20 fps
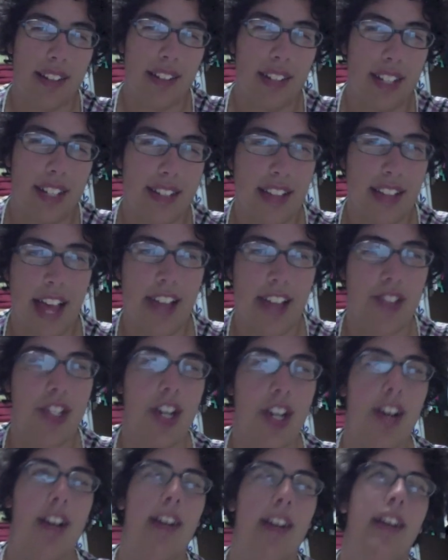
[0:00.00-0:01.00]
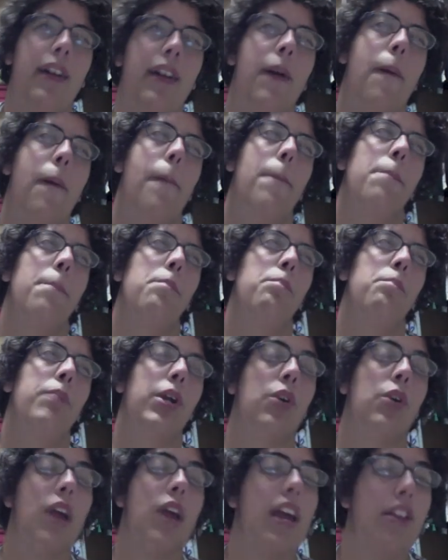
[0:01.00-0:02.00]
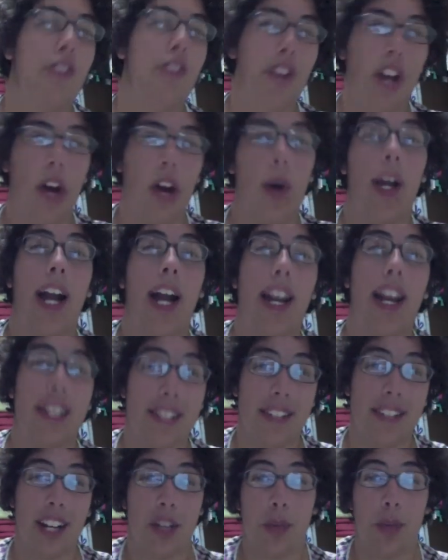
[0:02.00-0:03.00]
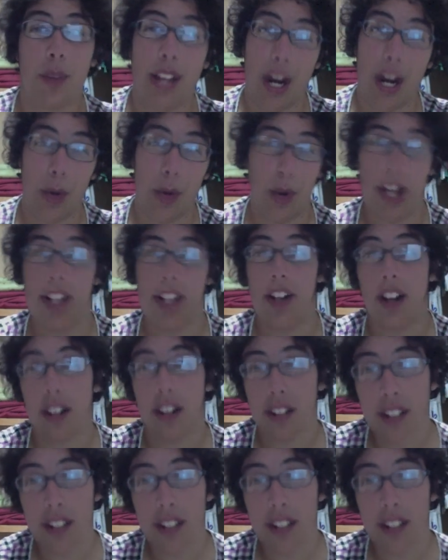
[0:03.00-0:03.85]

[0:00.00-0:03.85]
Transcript: as last year but grand or no it kind of sucked when we got rained on